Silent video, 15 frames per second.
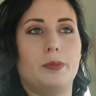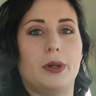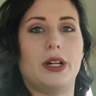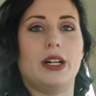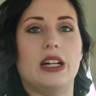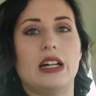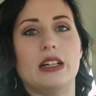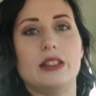
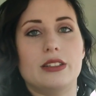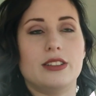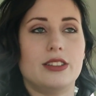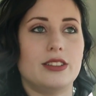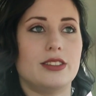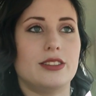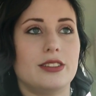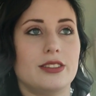But,
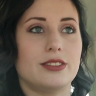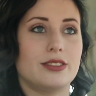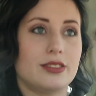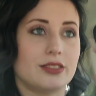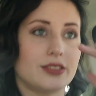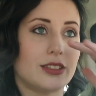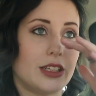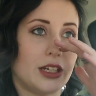
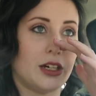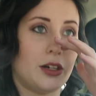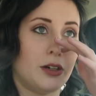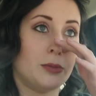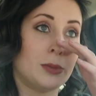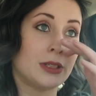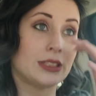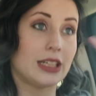you know,
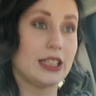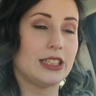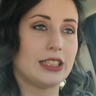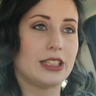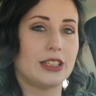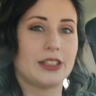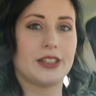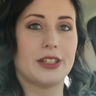I'm excited
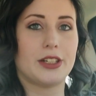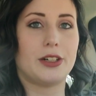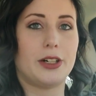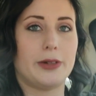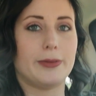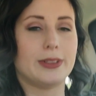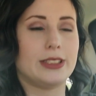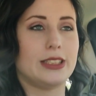to go
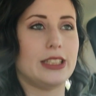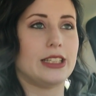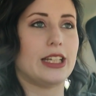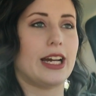home and see